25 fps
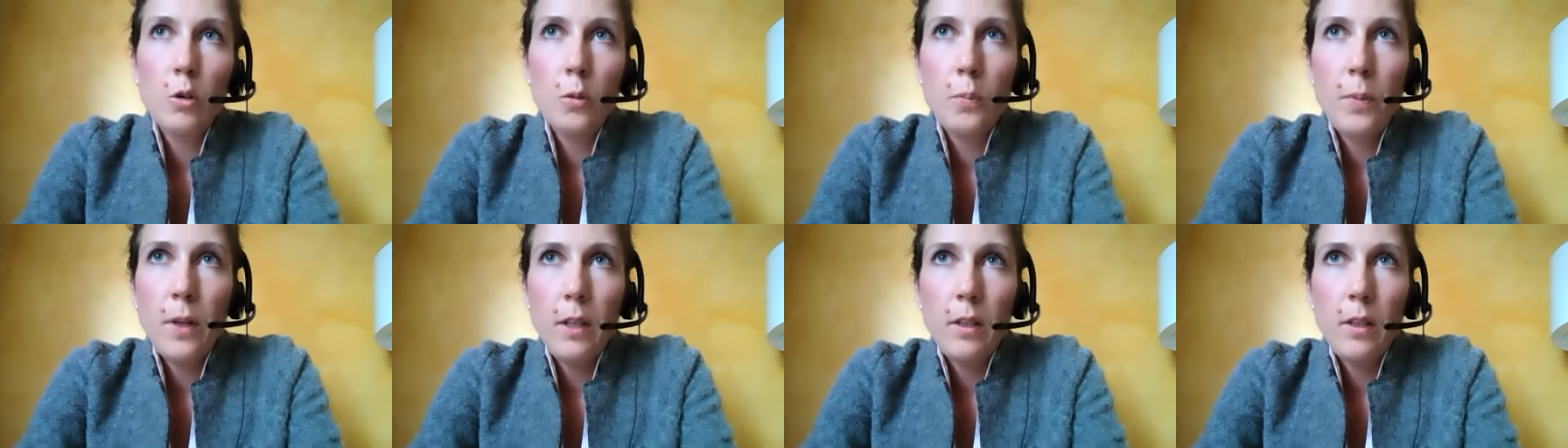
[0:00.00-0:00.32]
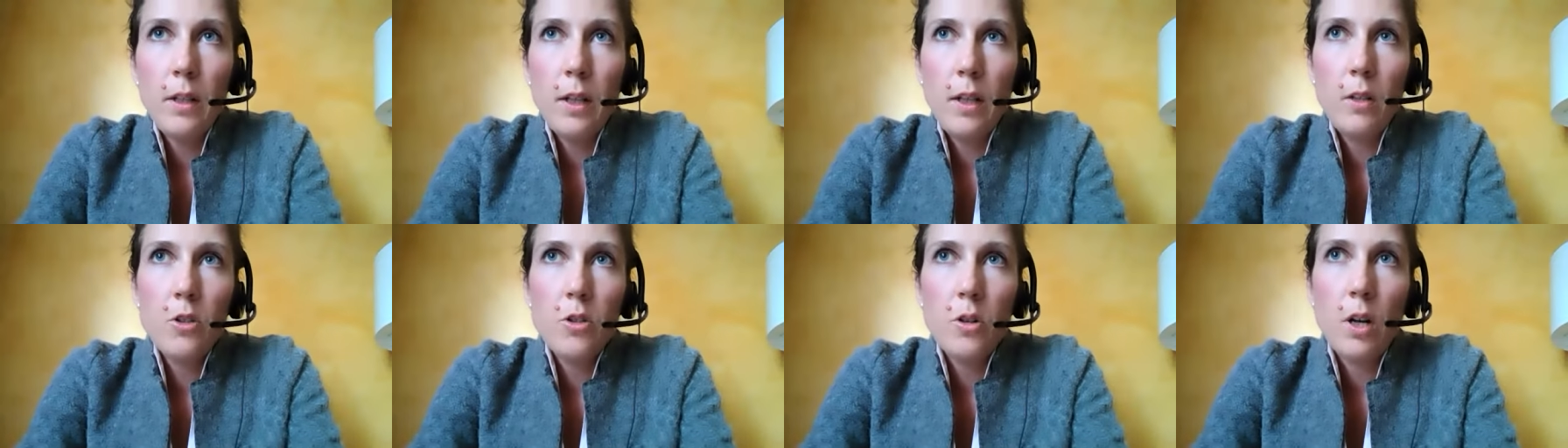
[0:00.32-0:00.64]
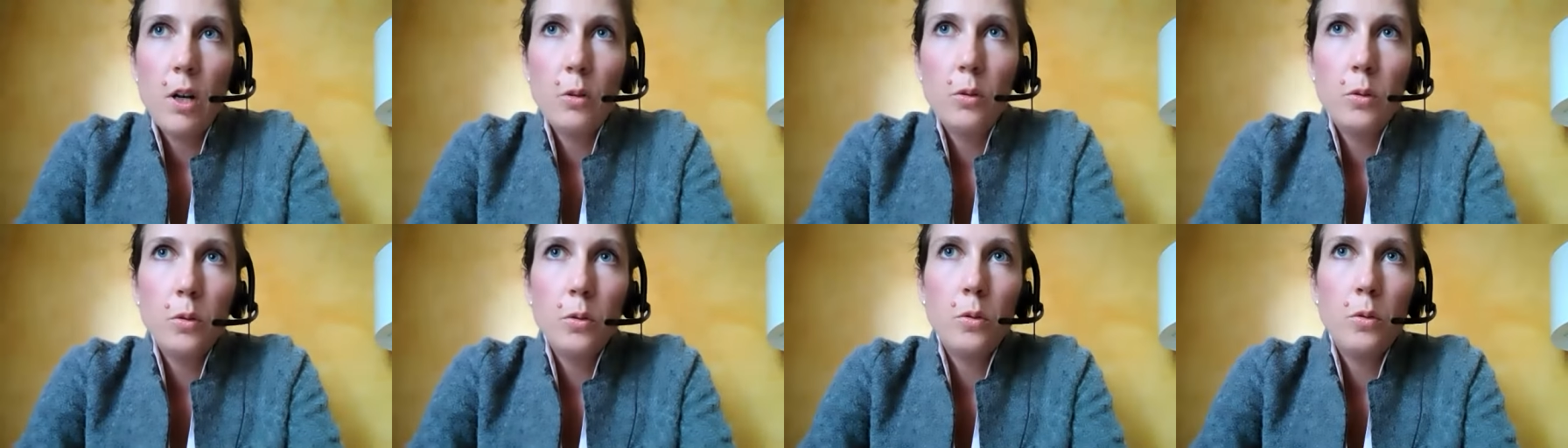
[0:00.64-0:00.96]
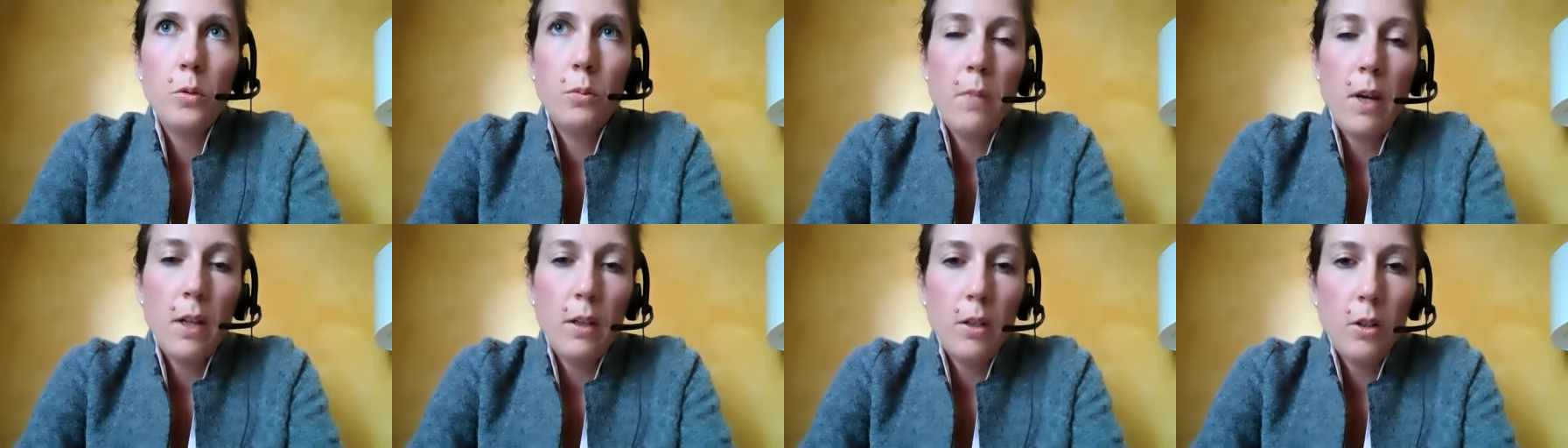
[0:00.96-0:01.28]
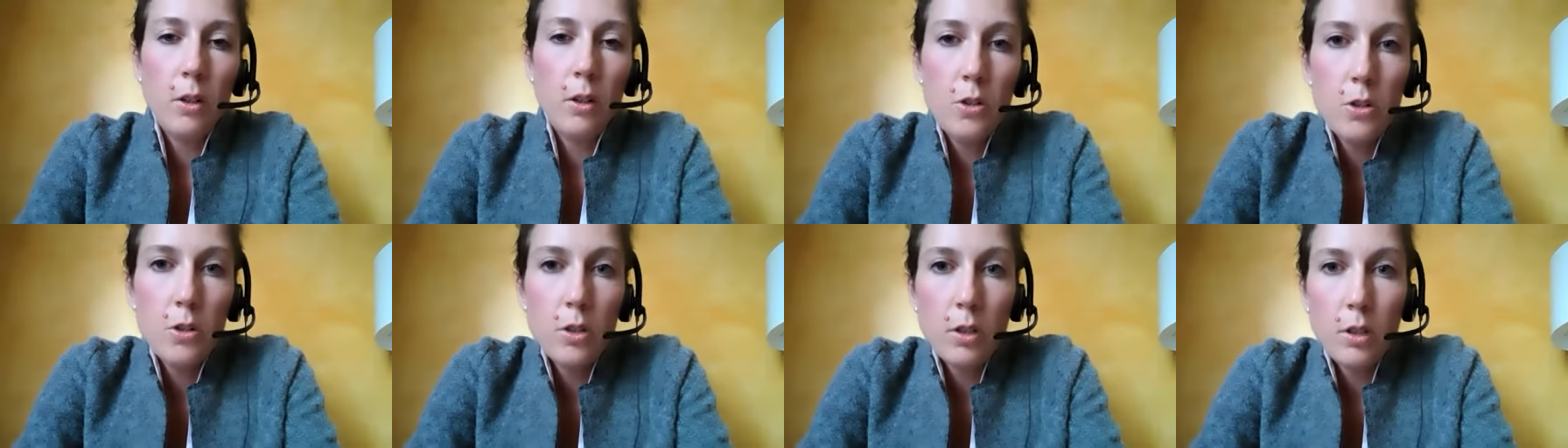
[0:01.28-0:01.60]
pay attention, how to
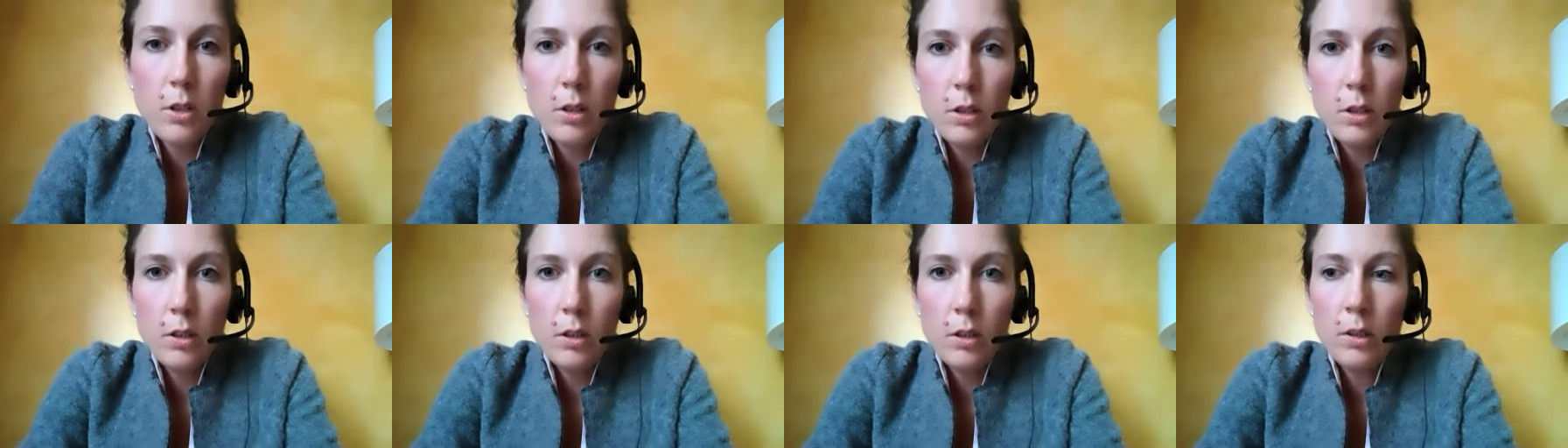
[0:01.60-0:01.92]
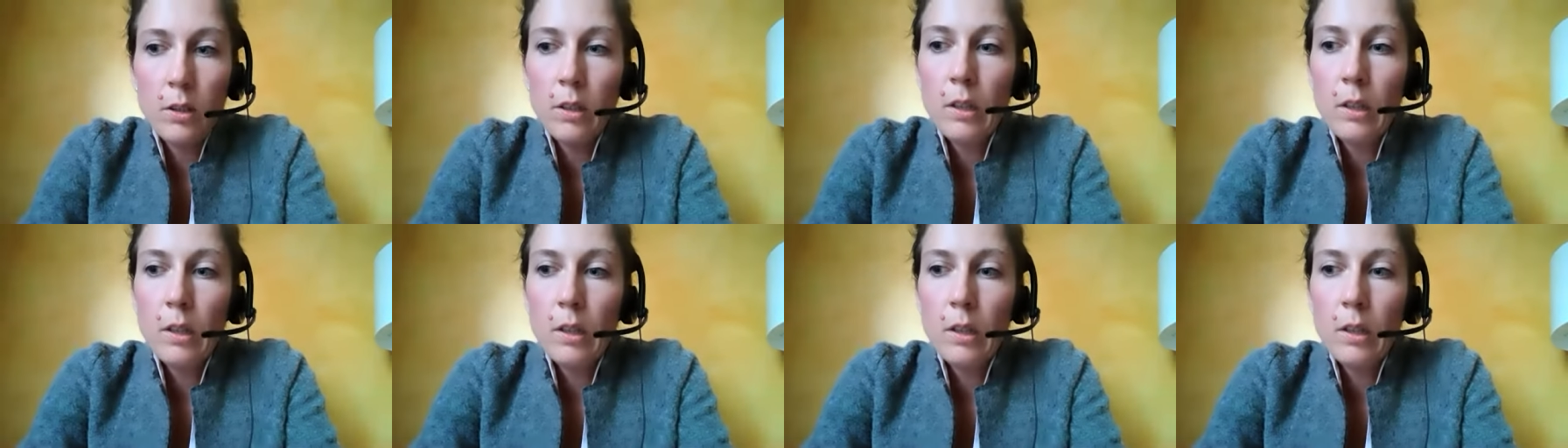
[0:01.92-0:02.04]
manage